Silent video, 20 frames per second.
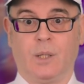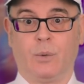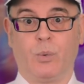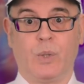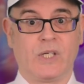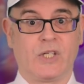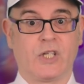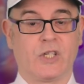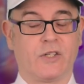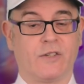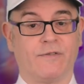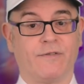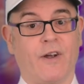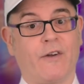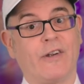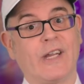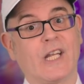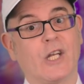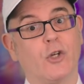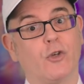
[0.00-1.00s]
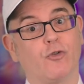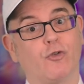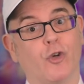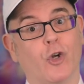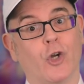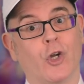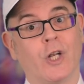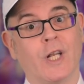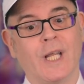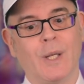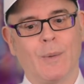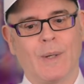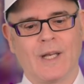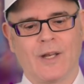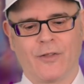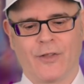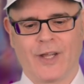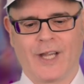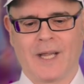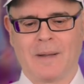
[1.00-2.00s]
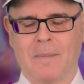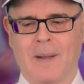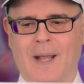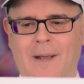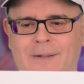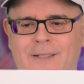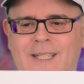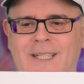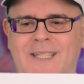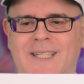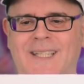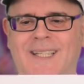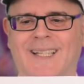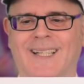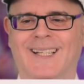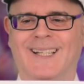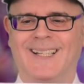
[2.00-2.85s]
Which isn't very good, really, when you think about it.